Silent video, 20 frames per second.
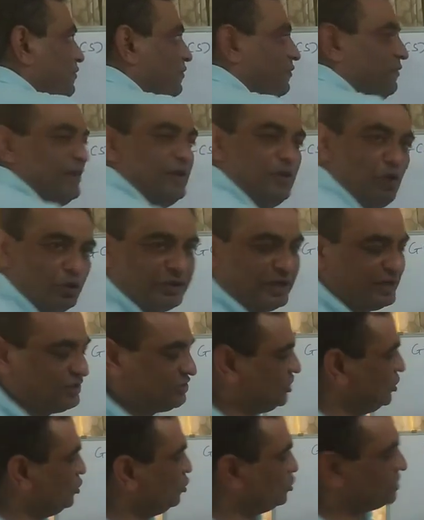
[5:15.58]
We know
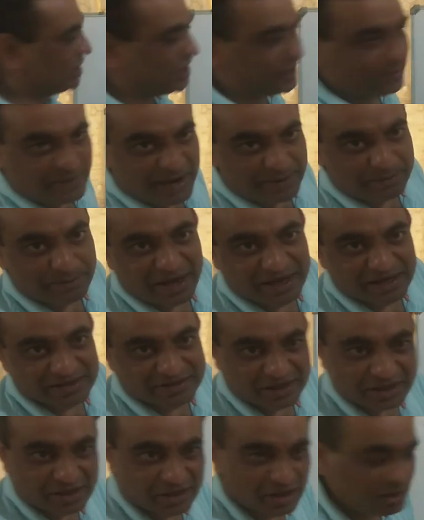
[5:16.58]
that zeros are mapped by a
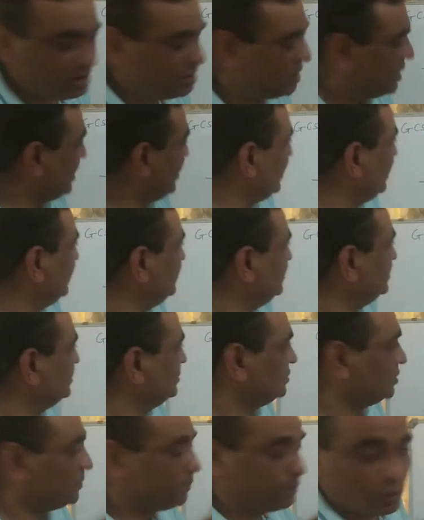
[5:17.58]
circle and
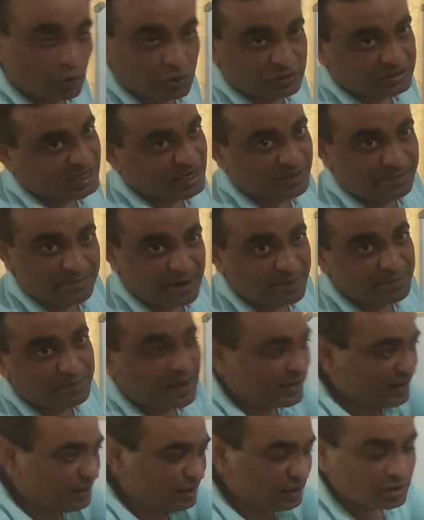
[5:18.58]
the poles are mapped
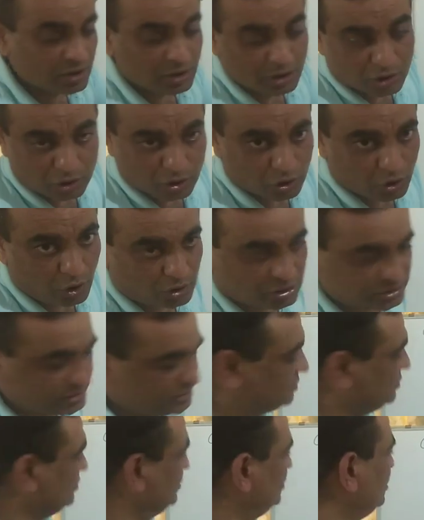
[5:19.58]
by a
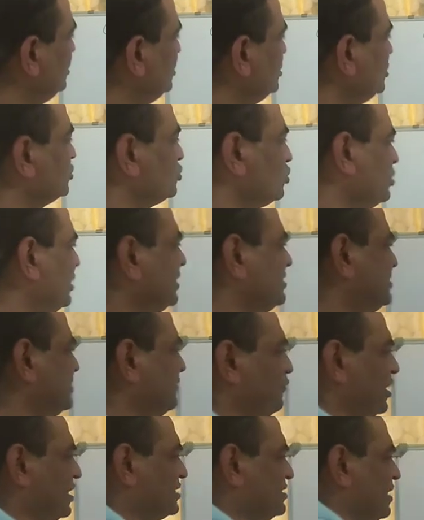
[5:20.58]
cross. So let's say,
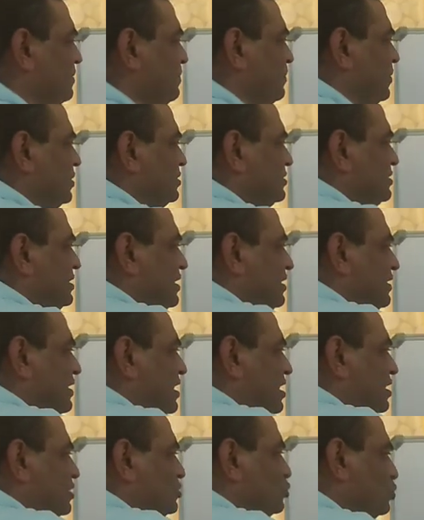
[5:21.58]
for example, there
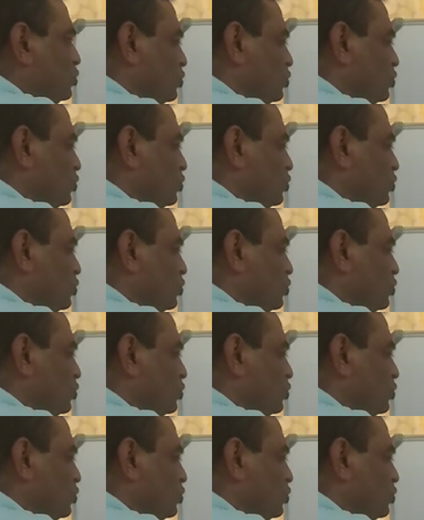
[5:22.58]
are